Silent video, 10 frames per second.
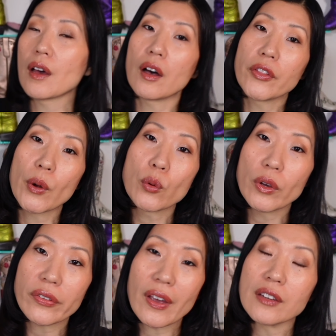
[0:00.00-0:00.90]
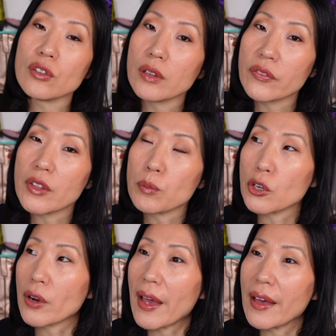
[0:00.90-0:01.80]
Although I will say I do love the
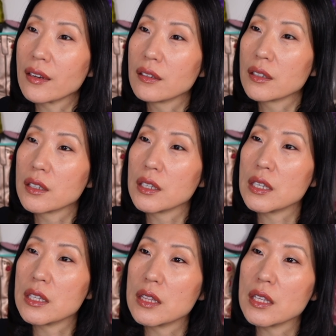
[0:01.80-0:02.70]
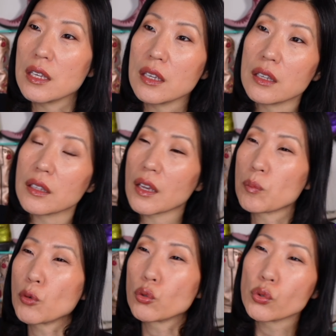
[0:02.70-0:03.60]
Murad in the
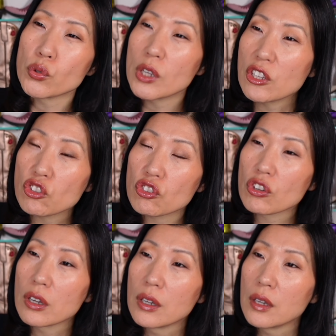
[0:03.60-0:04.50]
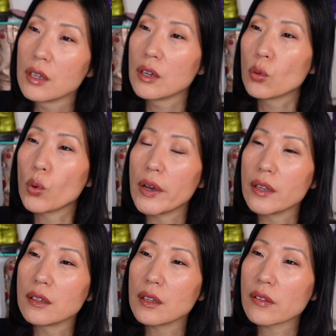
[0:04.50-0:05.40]
like maroonish
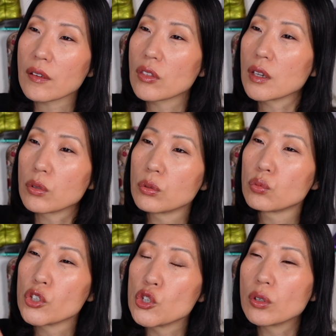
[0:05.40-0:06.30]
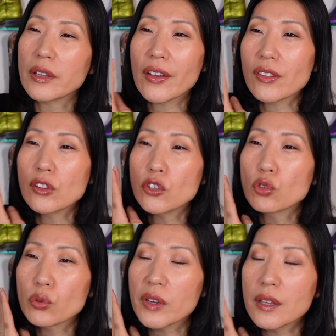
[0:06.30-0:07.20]
one. It's like the renewal, it has a
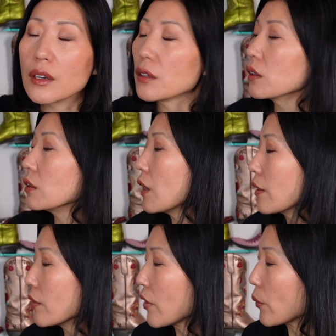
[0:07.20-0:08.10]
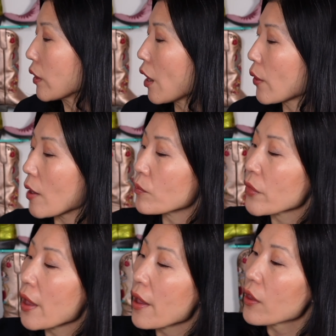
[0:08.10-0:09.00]
little gritty. Oh, I love that one. Okay,
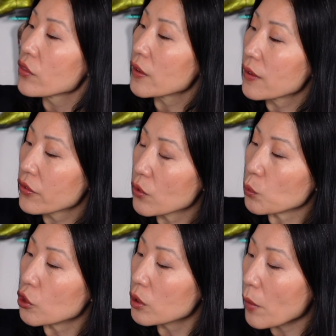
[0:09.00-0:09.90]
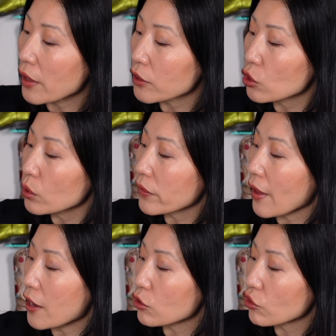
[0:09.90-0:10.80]
this is from Good Molecules,
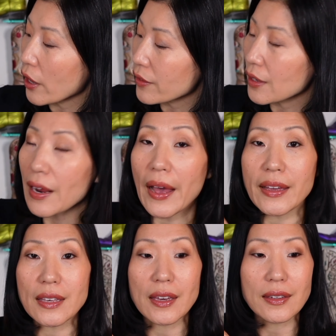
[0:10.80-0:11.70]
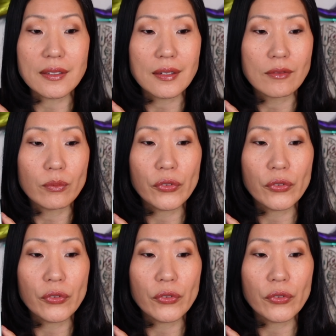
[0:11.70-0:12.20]
the Energizing Eye Kit.